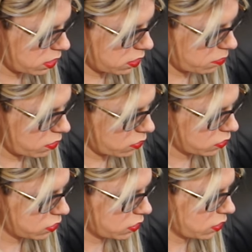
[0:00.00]
in the
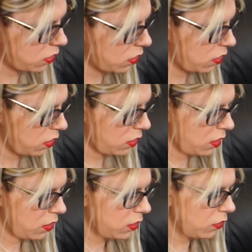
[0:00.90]
box.
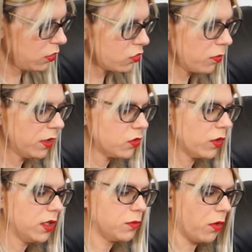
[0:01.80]
The only trouble is with
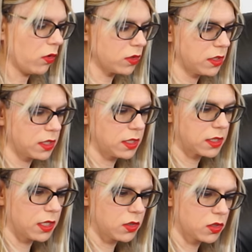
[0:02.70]
these boxes is
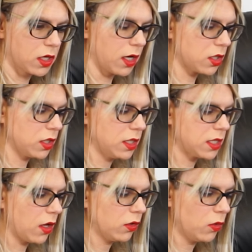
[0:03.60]
it doesn't actually
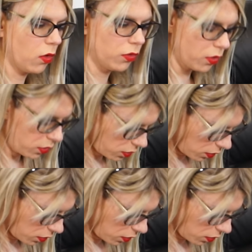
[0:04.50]
tell you on the